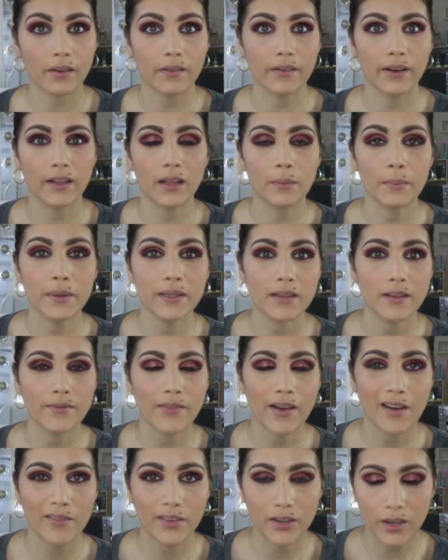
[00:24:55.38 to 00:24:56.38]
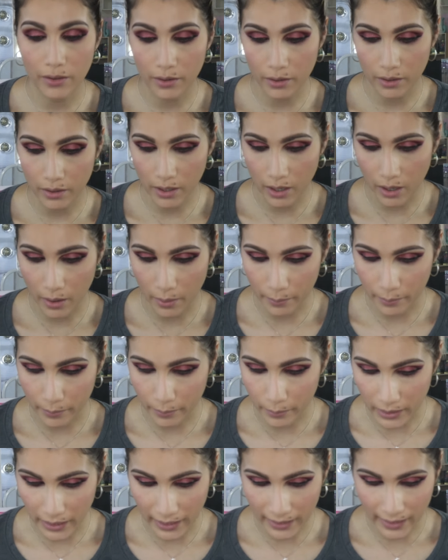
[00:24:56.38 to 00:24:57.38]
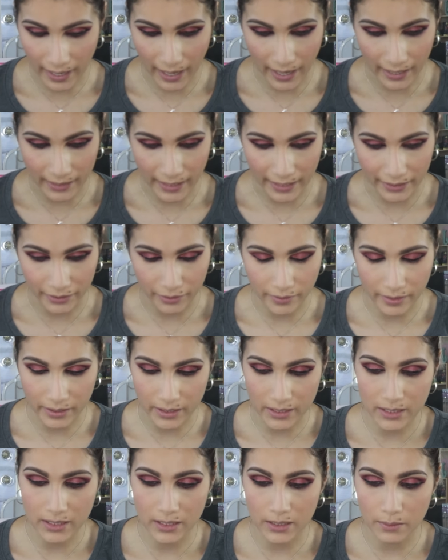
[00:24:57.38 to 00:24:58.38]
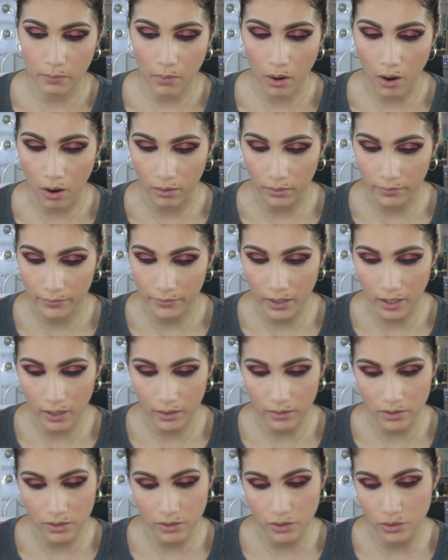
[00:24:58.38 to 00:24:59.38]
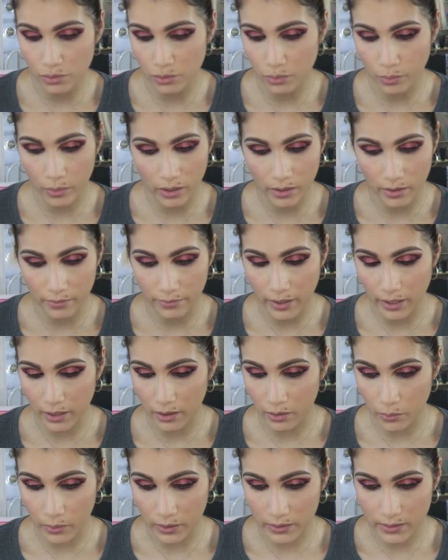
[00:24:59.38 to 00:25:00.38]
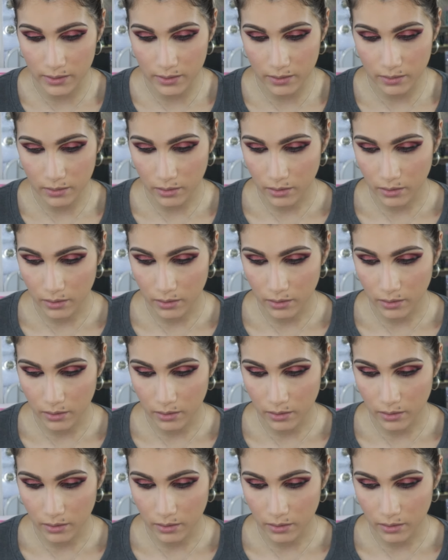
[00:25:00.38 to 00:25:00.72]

All right, let me see if I have another um, black eyeliner that's small. Not just use one of the regular ones.